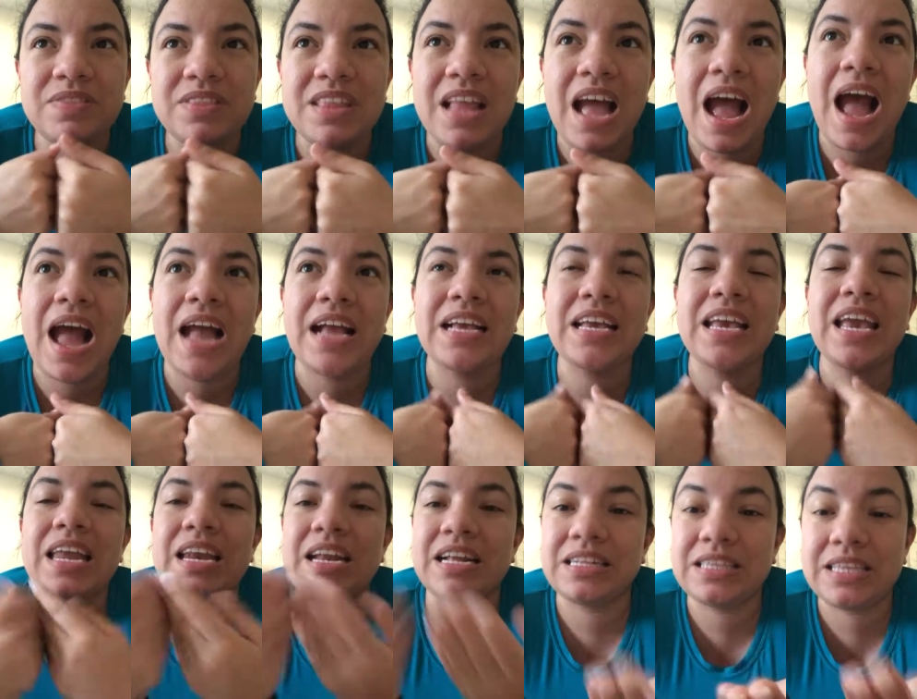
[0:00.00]

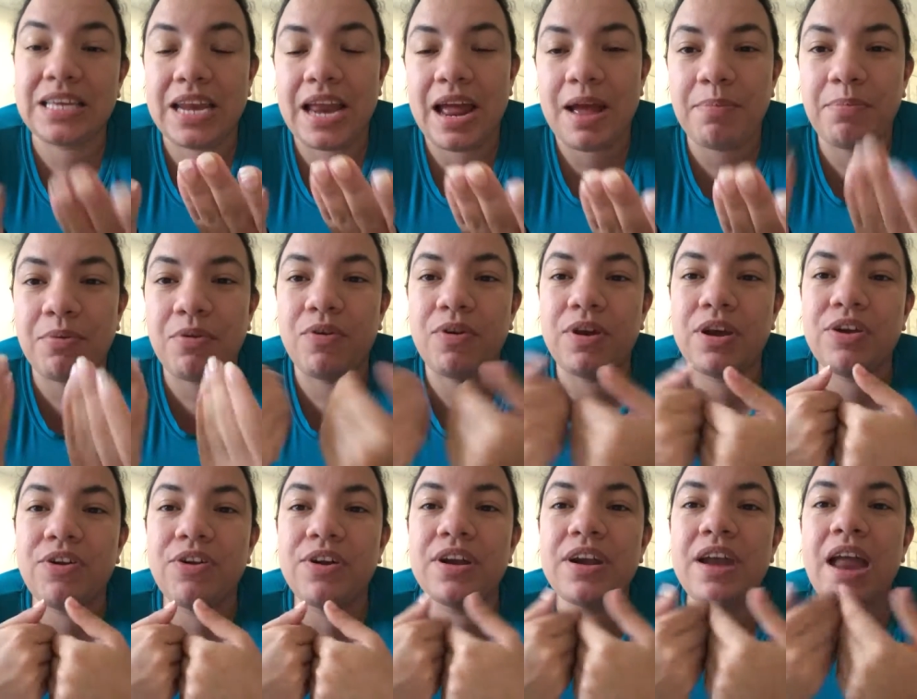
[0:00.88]
not getting to that
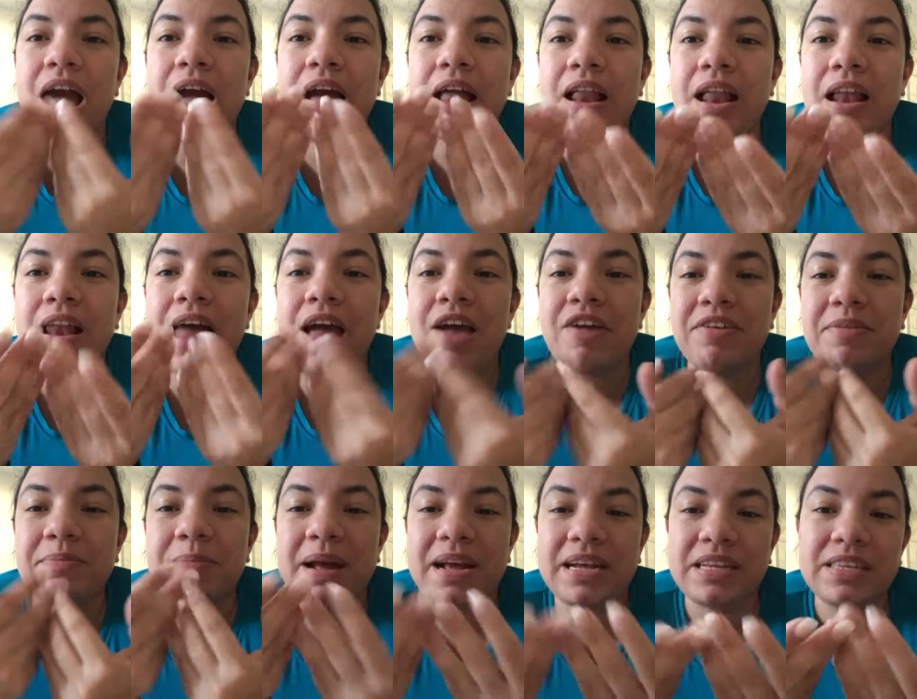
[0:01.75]
point or not
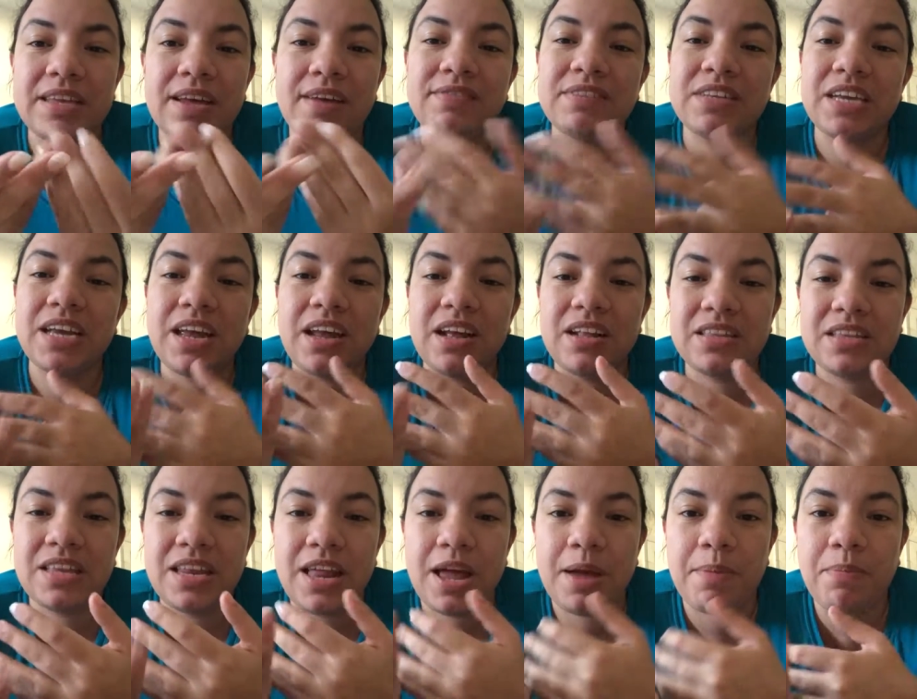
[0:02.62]
allowing myself to
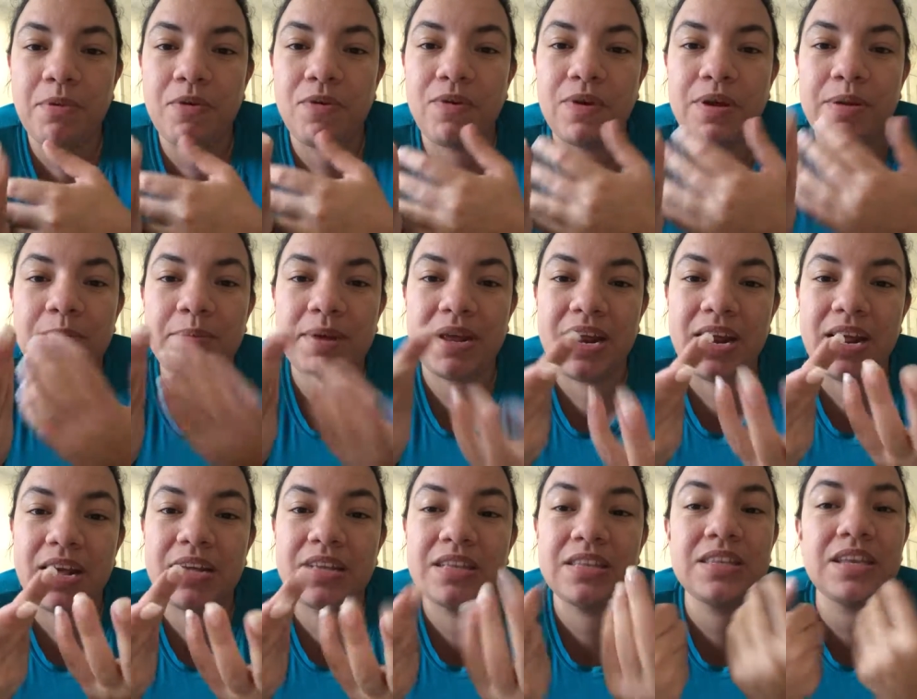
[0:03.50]
get to that point,
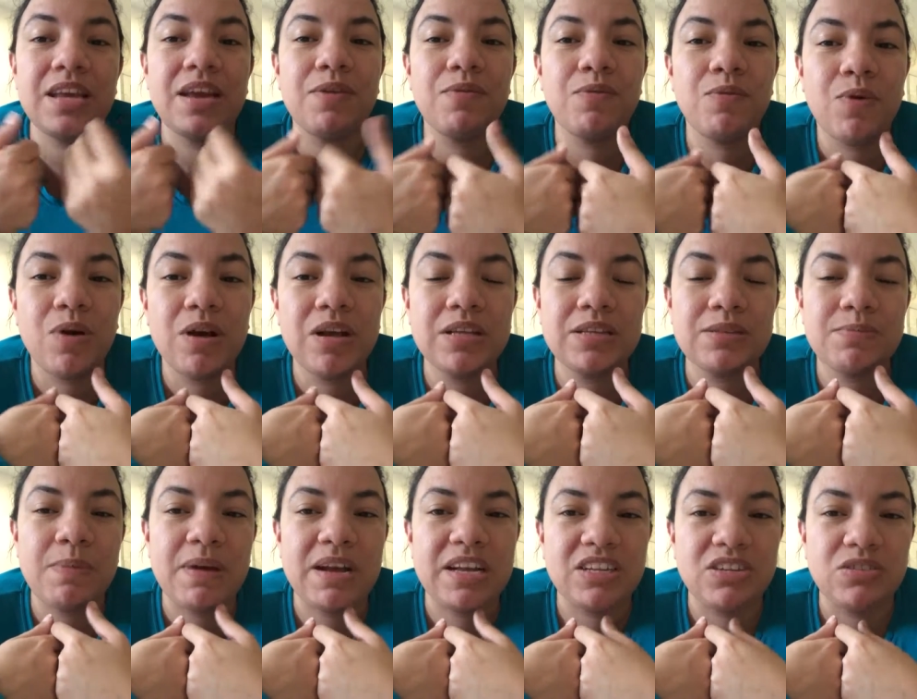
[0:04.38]
because it
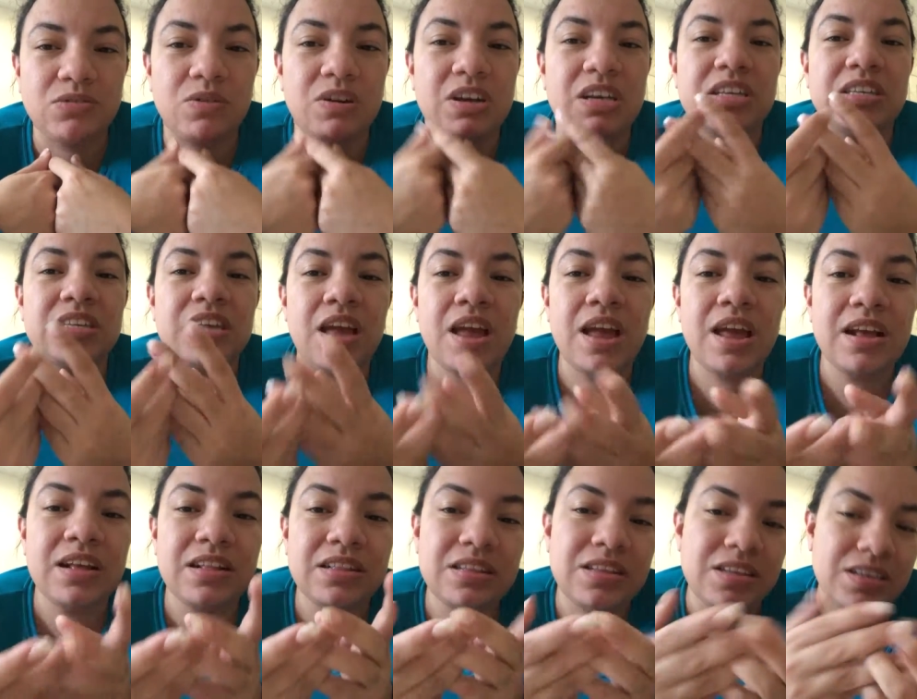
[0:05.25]
was my choice
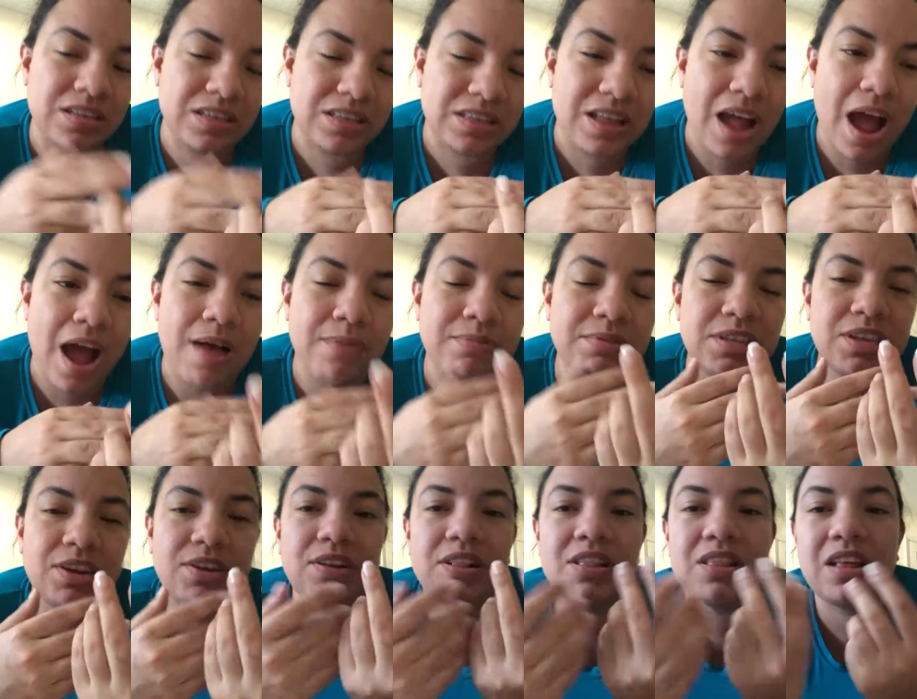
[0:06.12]
to stop
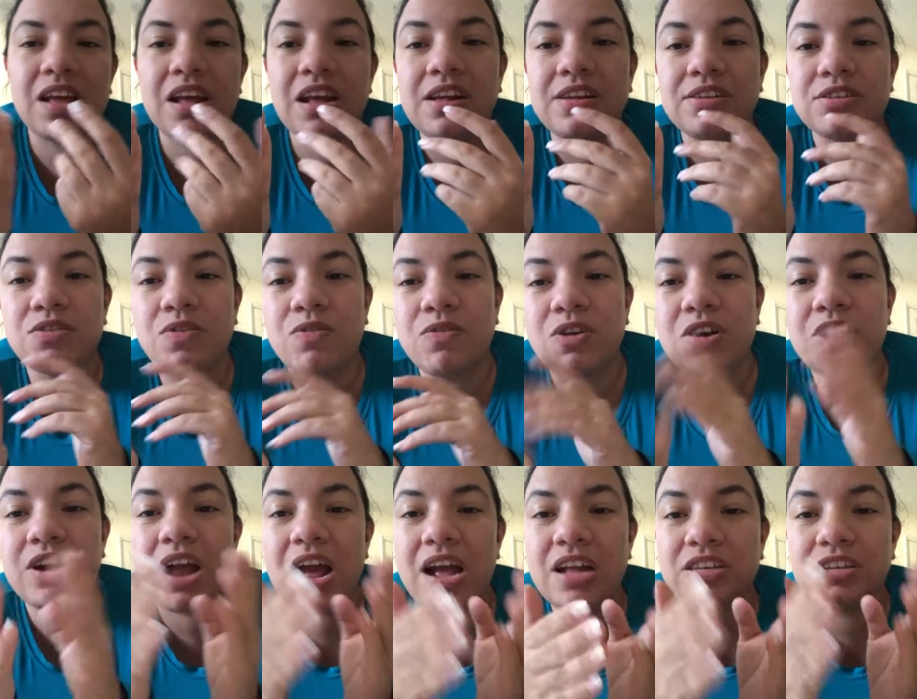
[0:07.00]
certain things
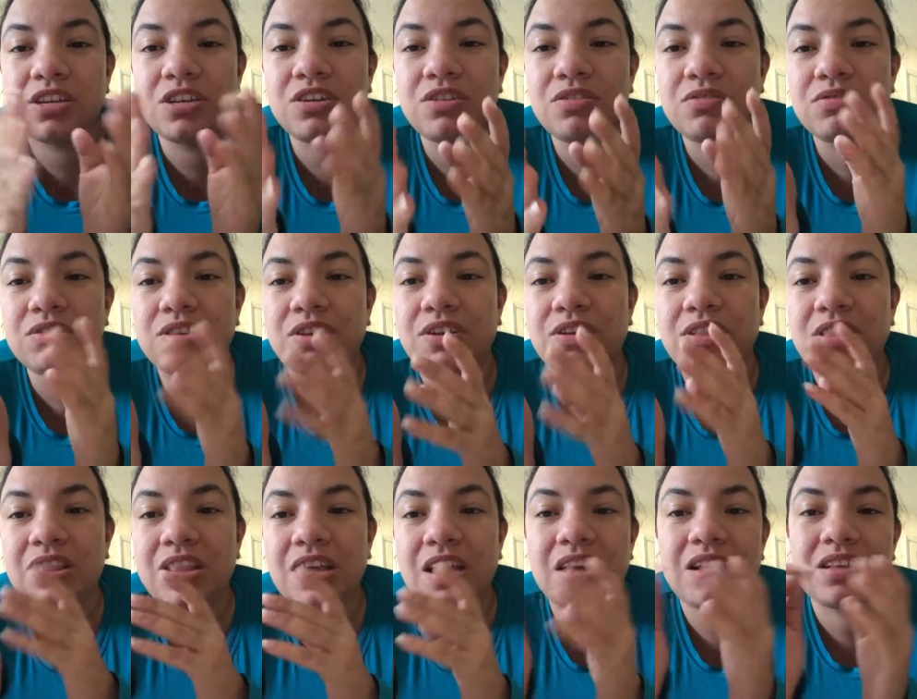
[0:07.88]
or not to do
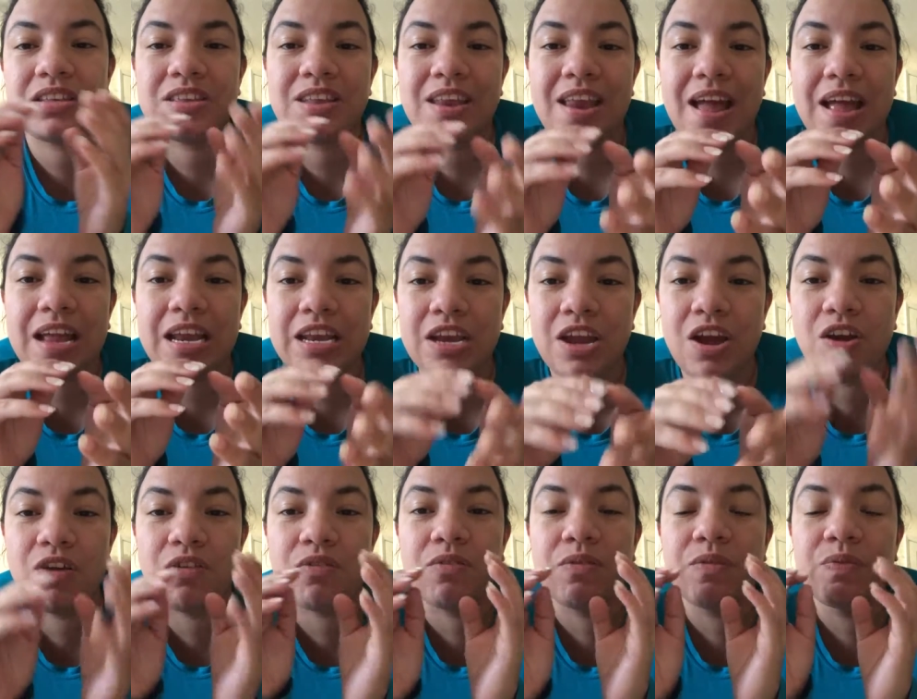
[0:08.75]
certain things that I
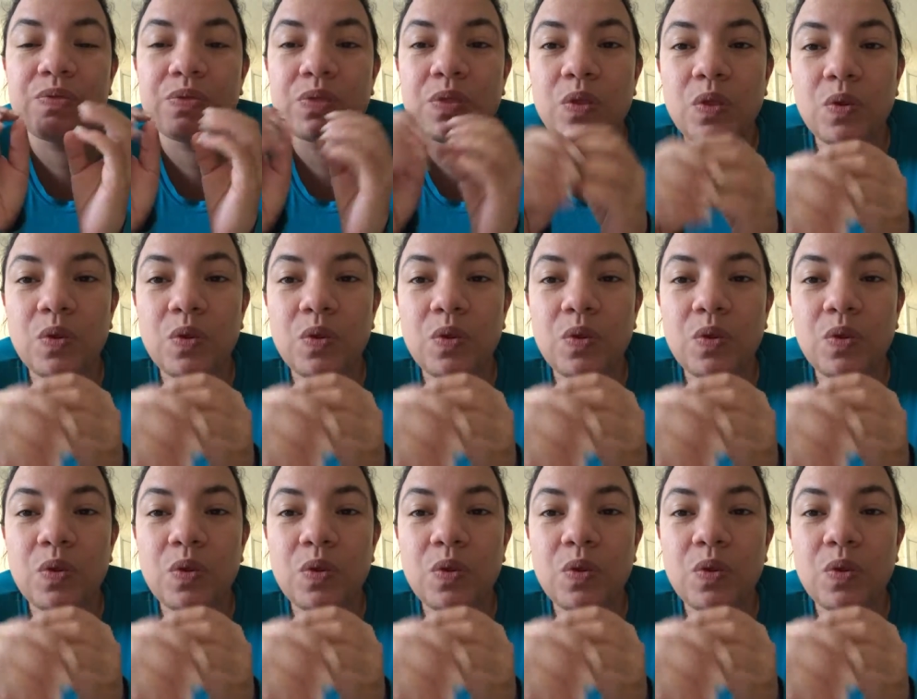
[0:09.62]
know